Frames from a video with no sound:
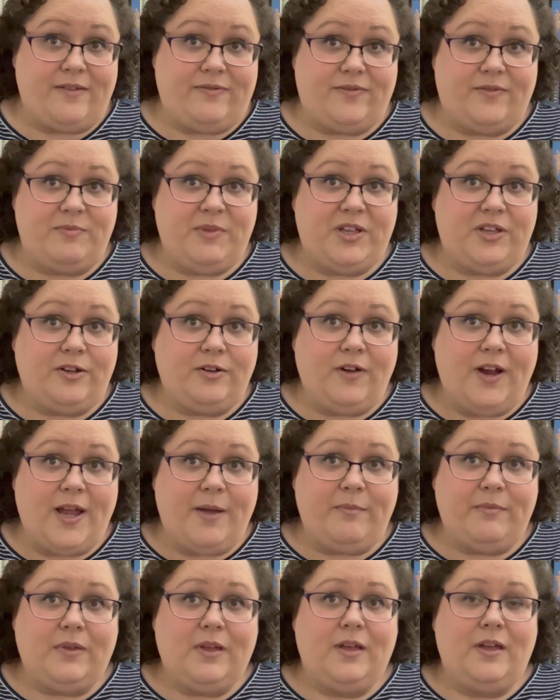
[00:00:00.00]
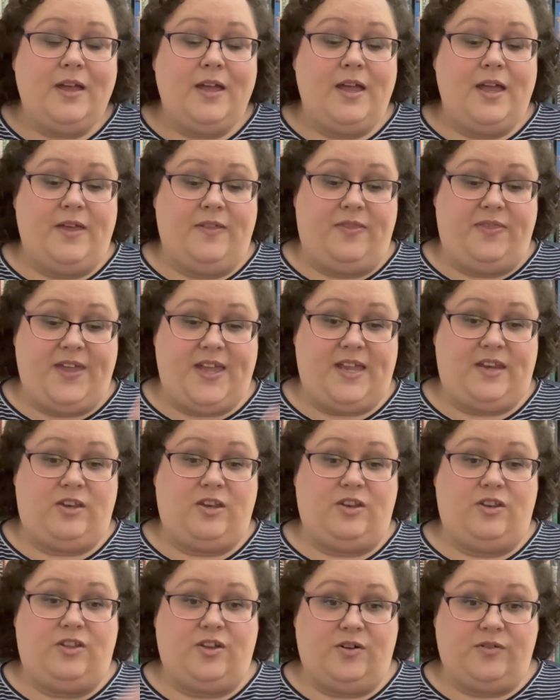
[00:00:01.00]
milligram,
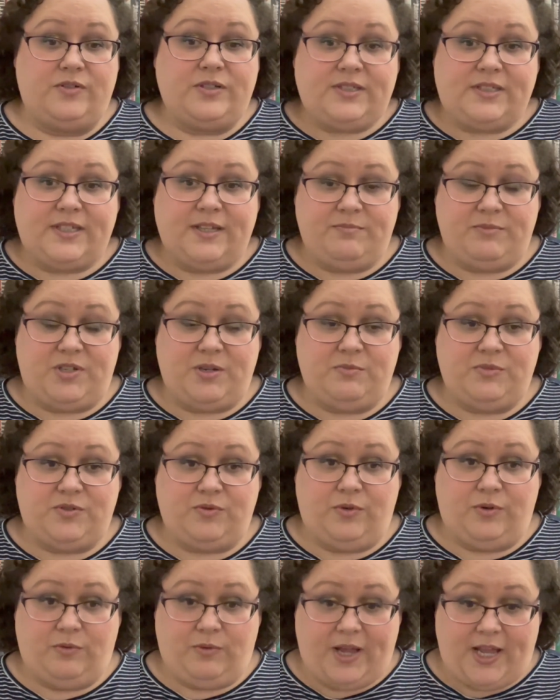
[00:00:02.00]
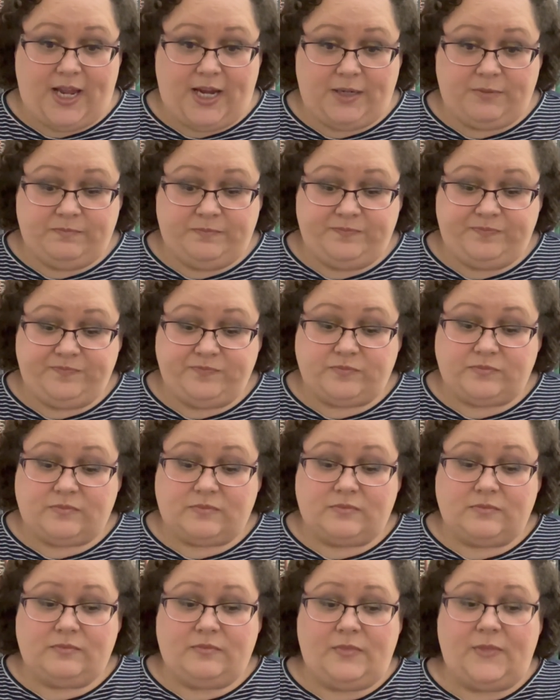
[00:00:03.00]
then those symptoms went away.
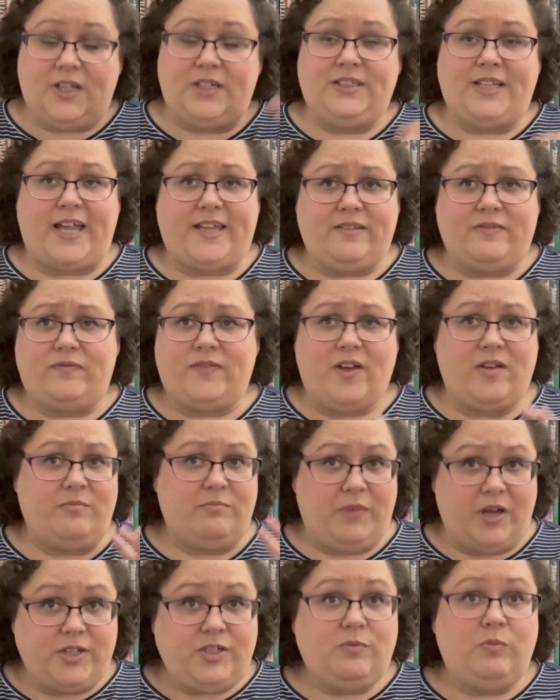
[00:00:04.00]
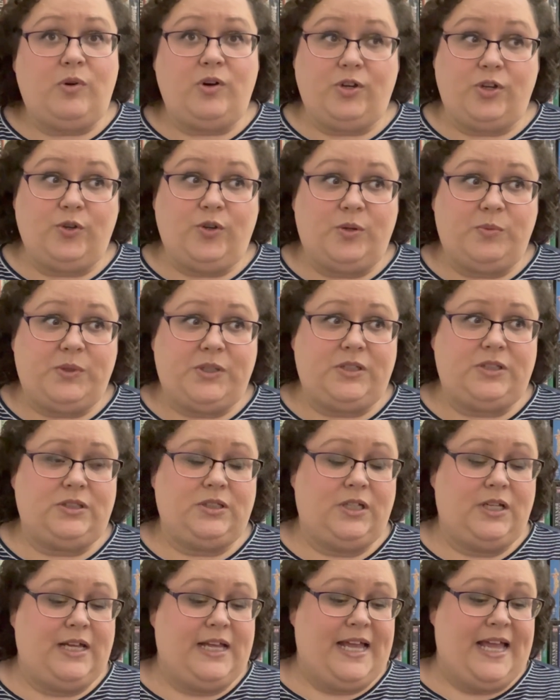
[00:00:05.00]
Life felt much more doable.
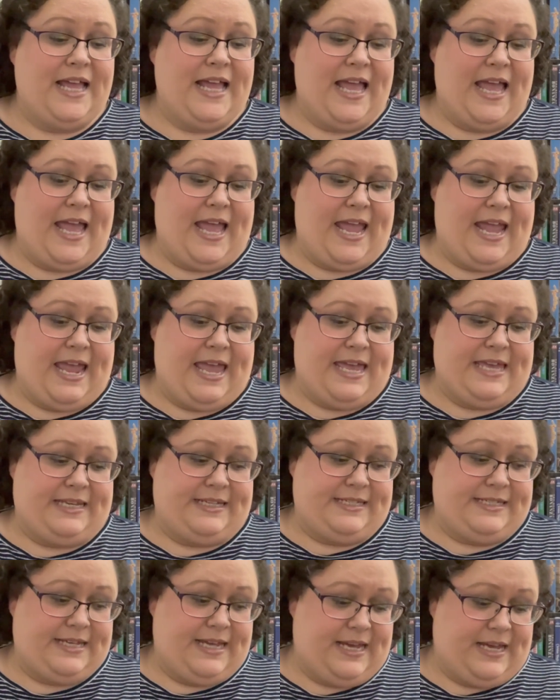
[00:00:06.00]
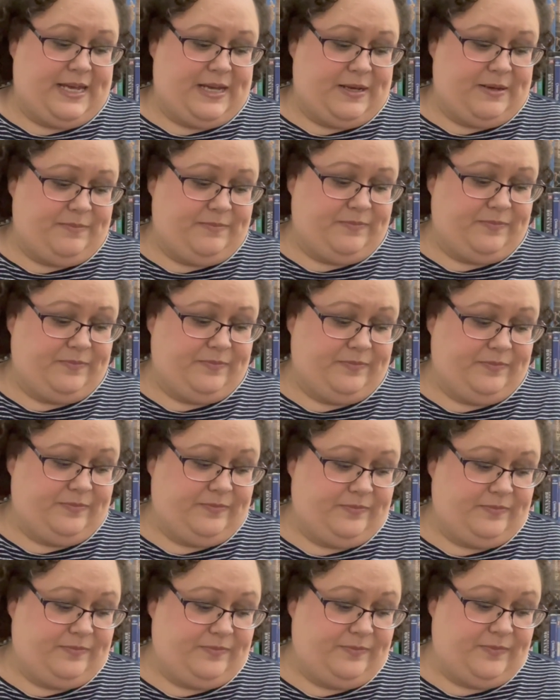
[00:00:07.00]
And
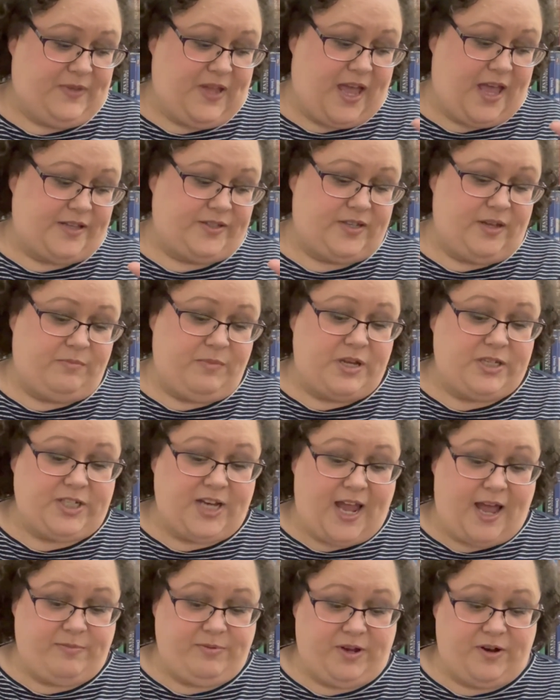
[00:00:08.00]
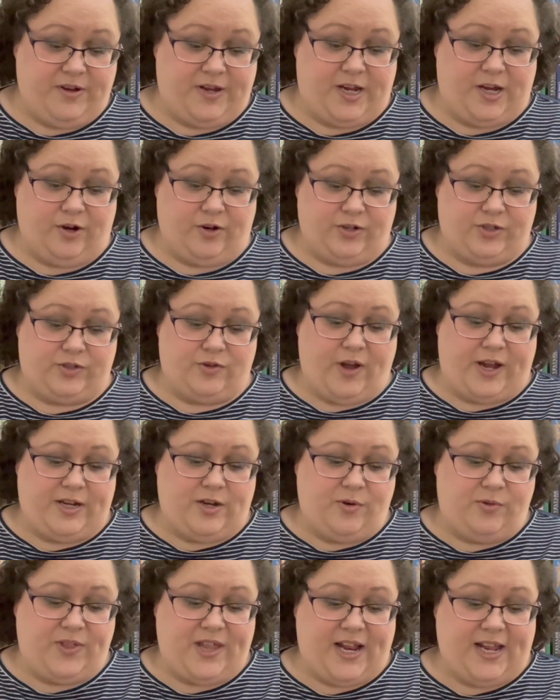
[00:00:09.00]
so I'm much happier here. So I
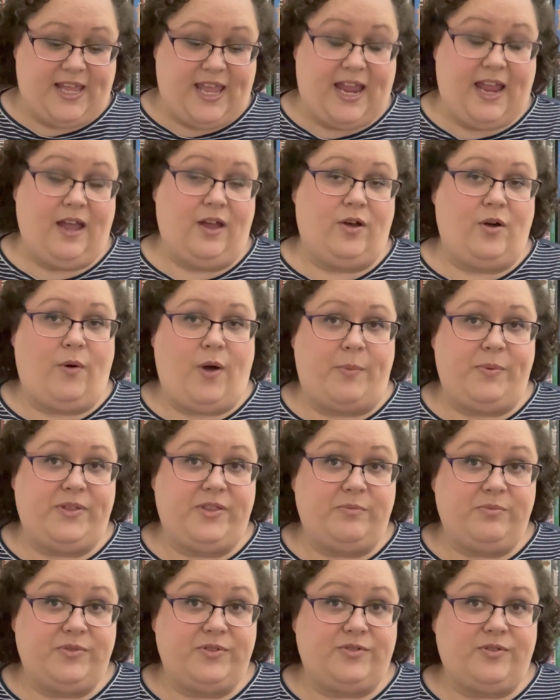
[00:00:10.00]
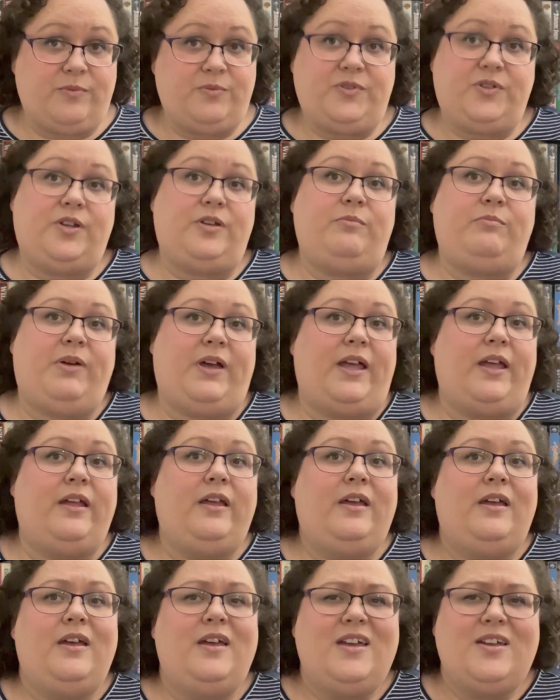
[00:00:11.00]
know that I can't go up in the prescription, but
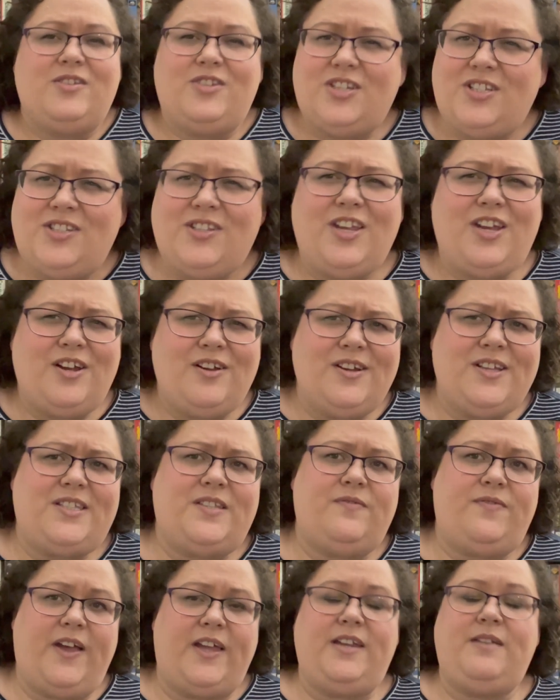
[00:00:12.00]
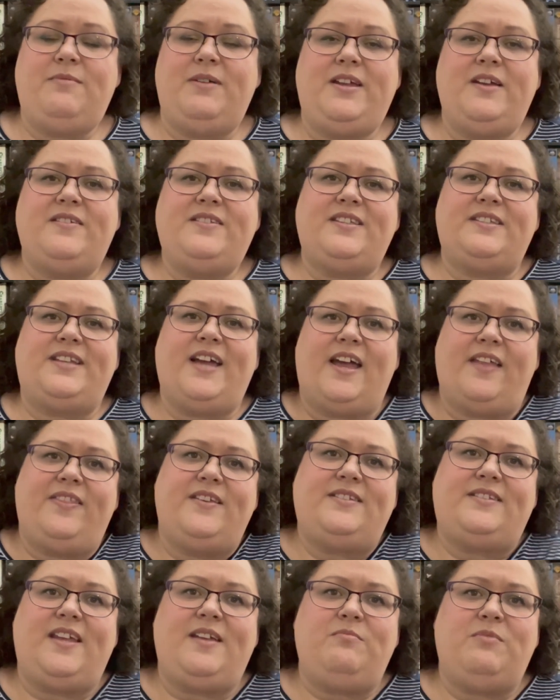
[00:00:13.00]
just curious if anybody else has had the
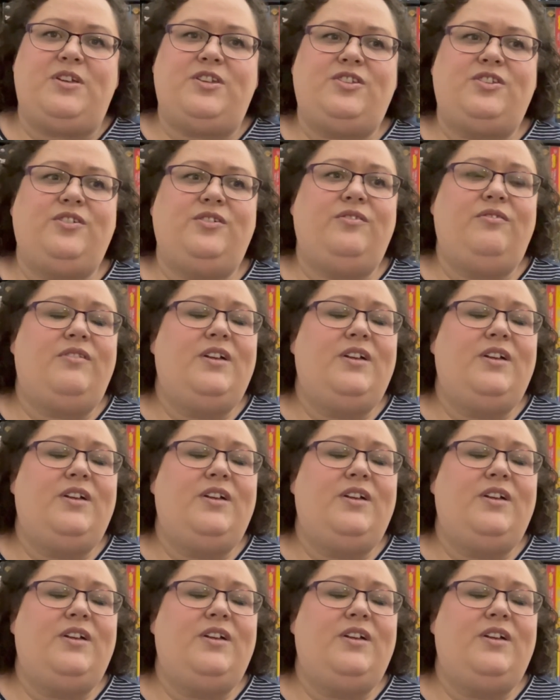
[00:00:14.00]
same issue